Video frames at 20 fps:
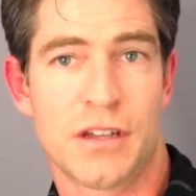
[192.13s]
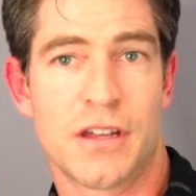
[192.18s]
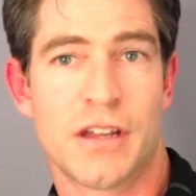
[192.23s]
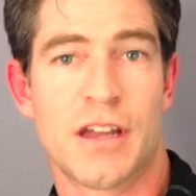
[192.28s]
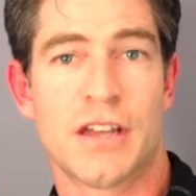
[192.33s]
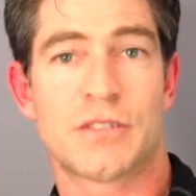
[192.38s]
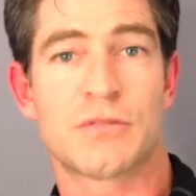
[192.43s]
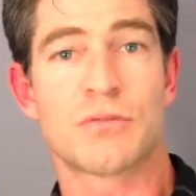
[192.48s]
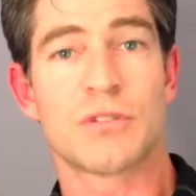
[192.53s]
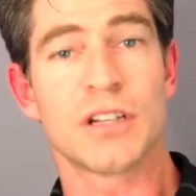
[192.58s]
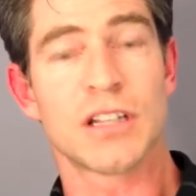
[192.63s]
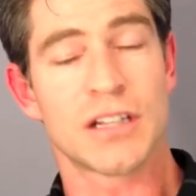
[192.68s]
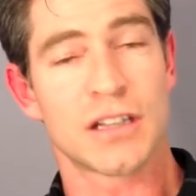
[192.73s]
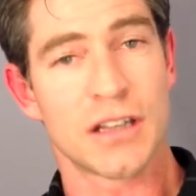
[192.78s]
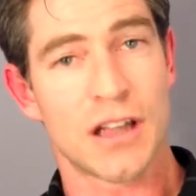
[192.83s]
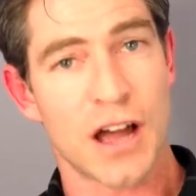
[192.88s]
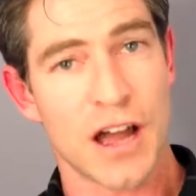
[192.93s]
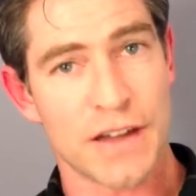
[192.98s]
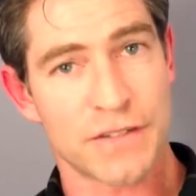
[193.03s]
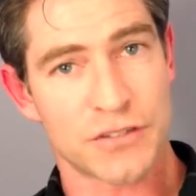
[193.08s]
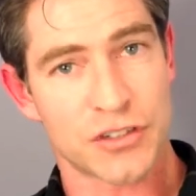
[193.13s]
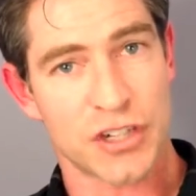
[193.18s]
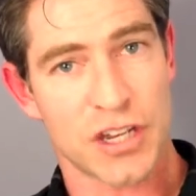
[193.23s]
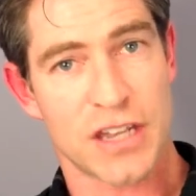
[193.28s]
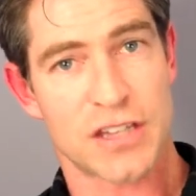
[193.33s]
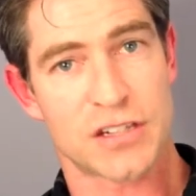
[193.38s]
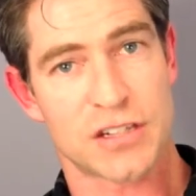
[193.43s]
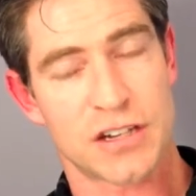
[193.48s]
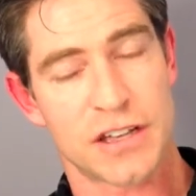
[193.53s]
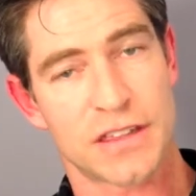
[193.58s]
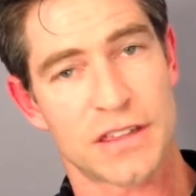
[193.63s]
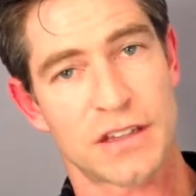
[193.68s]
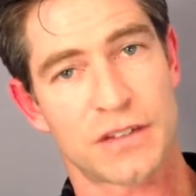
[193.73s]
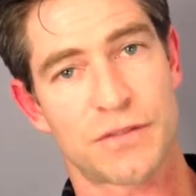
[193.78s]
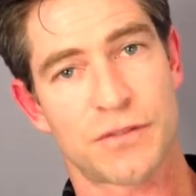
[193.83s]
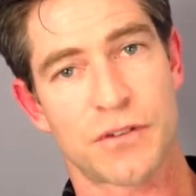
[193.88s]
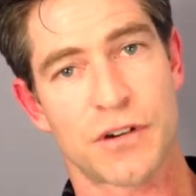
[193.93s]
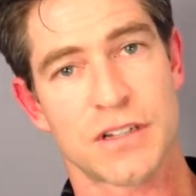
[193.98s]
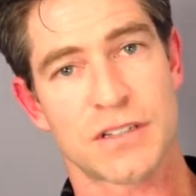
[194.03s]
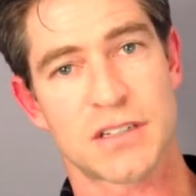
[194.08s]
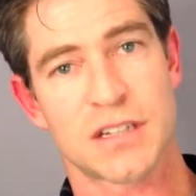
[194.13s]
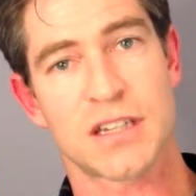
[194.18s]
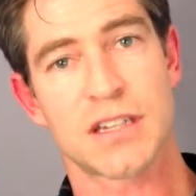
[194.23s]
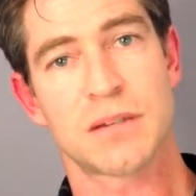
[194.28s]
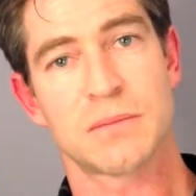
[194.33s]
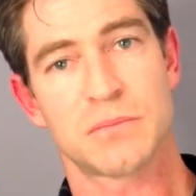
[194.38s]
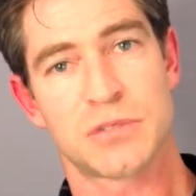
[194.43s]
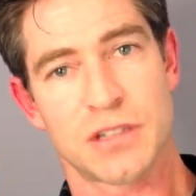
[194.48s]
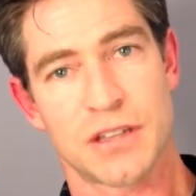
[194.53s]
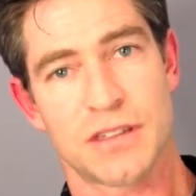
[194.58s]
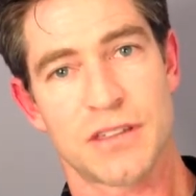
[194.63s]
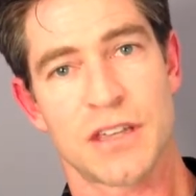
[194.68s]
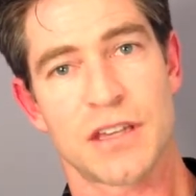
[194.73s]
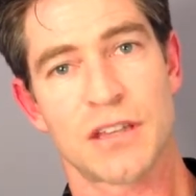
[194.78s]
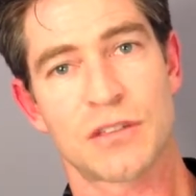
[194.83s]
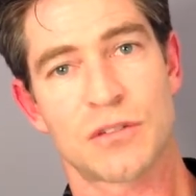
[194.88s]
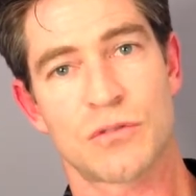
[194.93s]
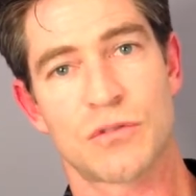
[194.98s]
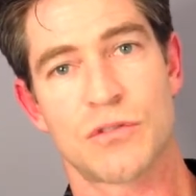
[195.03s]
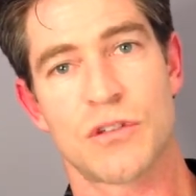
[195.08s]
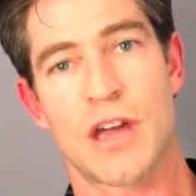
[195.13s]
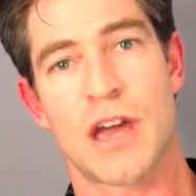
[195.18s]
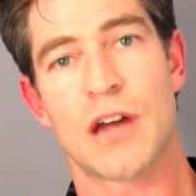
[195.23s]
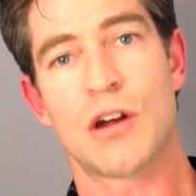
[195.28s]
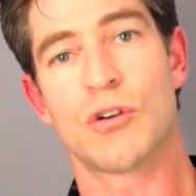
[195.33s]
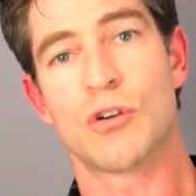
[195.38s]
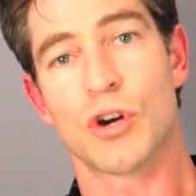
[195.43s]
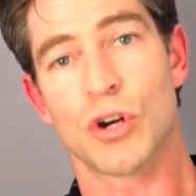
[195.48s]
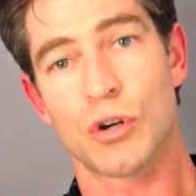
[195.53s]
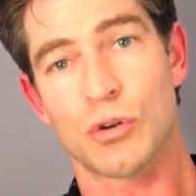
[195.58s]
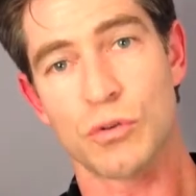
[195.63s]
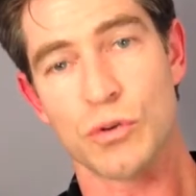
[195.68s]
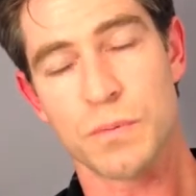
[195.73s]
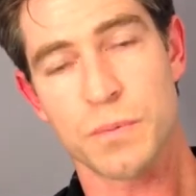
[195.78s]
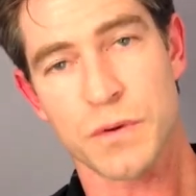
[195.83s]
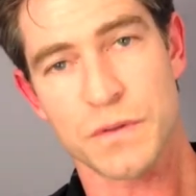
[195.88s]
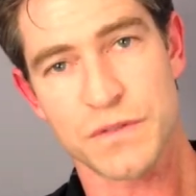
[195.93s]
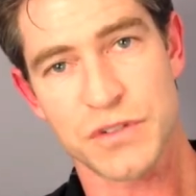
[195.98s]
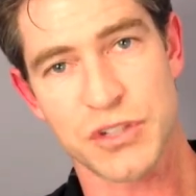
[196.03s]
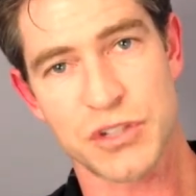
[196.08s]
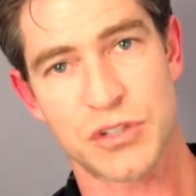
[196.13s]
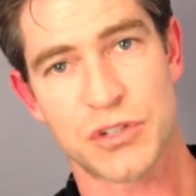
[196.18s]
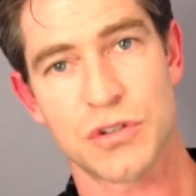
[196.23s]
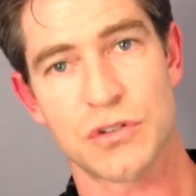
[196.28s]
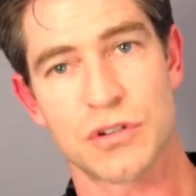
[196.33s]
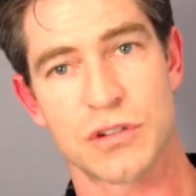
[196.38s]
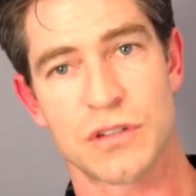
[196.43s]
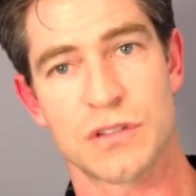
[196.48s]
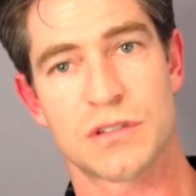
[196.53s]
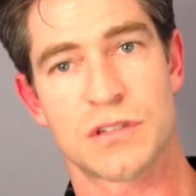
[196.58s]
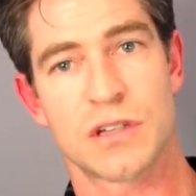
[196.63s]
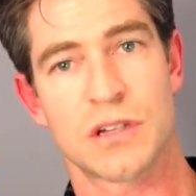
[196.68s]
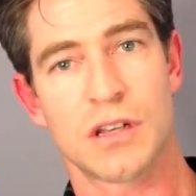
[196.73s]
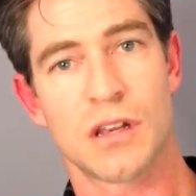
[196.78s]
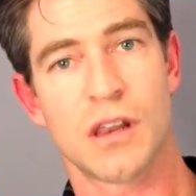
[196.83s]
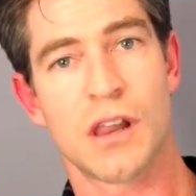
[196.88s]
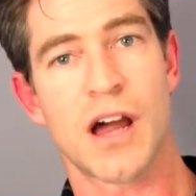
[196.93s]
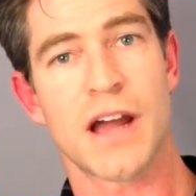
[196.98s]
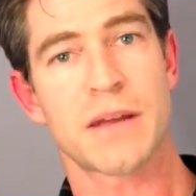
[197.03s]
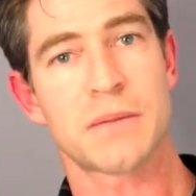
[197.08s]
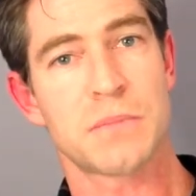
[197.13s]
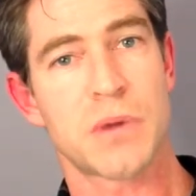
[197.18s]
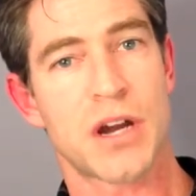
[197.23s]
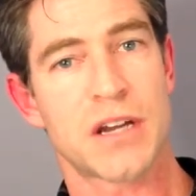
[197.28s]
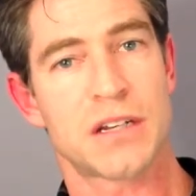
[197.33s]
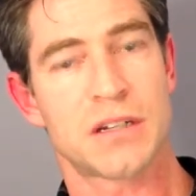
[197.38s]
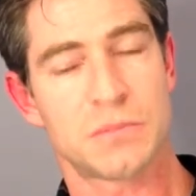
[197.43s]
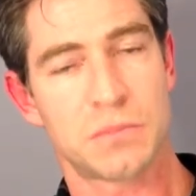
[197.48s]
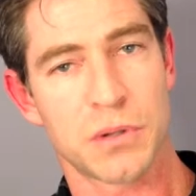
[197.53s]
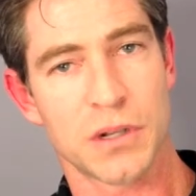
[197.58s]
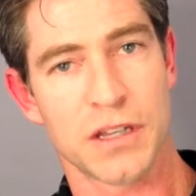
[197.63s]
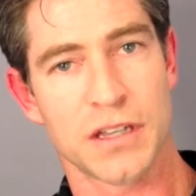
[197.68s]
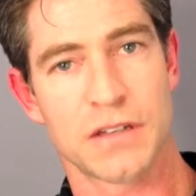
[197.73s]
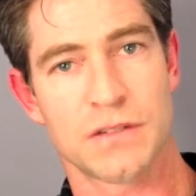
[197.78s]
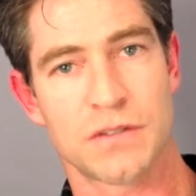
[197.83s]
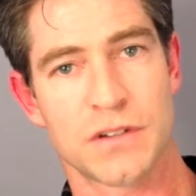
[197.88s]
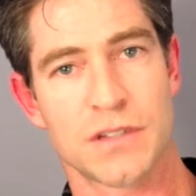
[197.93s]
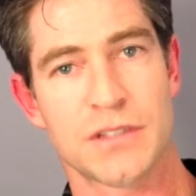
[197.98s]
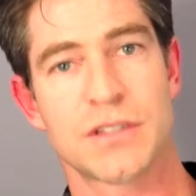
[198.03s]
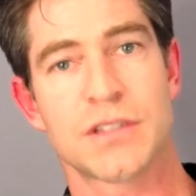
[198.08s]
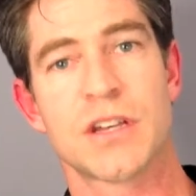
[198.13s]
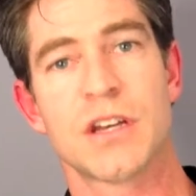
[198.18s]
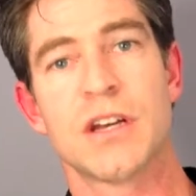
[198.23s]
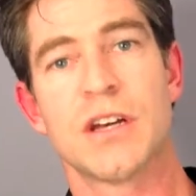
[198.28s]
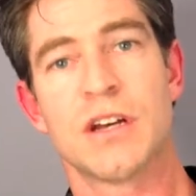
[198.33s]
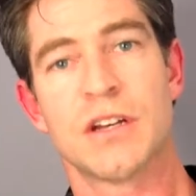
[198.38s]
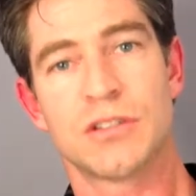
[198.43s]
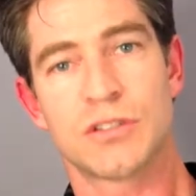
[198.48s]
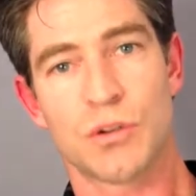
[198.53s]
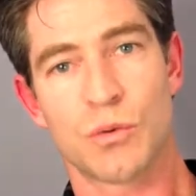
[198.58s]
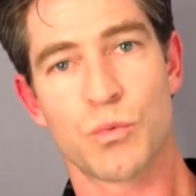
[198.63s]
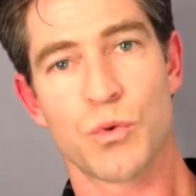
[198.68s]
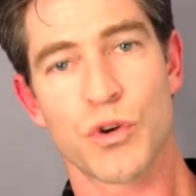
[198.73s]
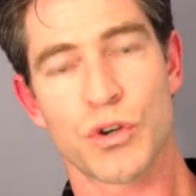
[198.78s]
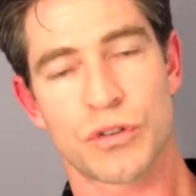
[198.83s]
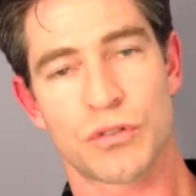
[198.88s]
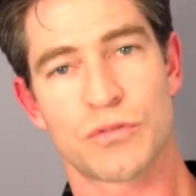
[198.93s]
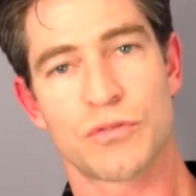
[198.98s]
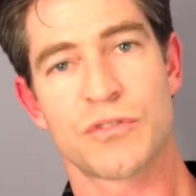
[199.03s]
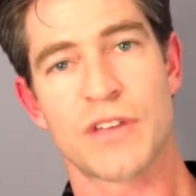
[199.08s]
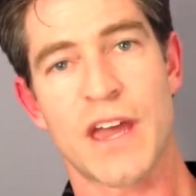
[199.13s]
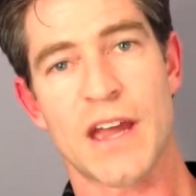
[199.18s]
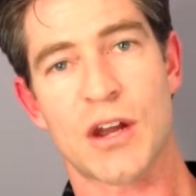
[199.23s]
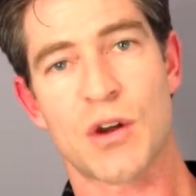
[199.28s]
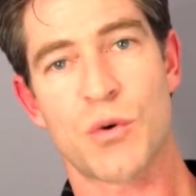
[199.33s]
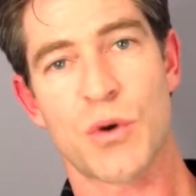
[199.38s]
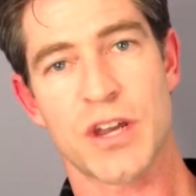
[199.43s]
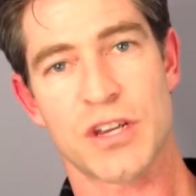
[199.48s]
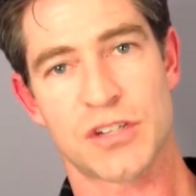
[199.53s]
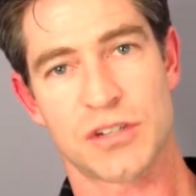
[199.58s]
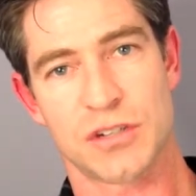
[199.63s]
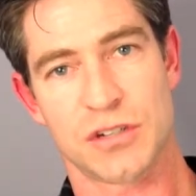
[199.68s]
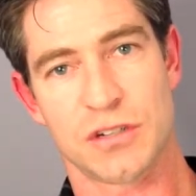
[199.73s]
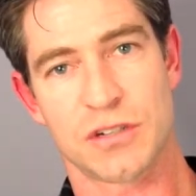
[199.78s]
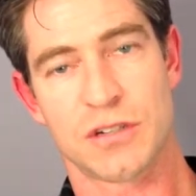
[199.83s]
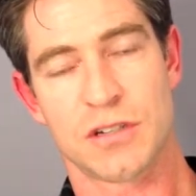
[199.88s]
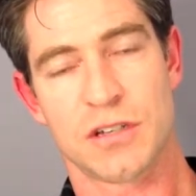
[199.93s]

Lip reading: It's really life-changing, I think, for a team to think through that, or a group of students, like-minded believers, to work through that question.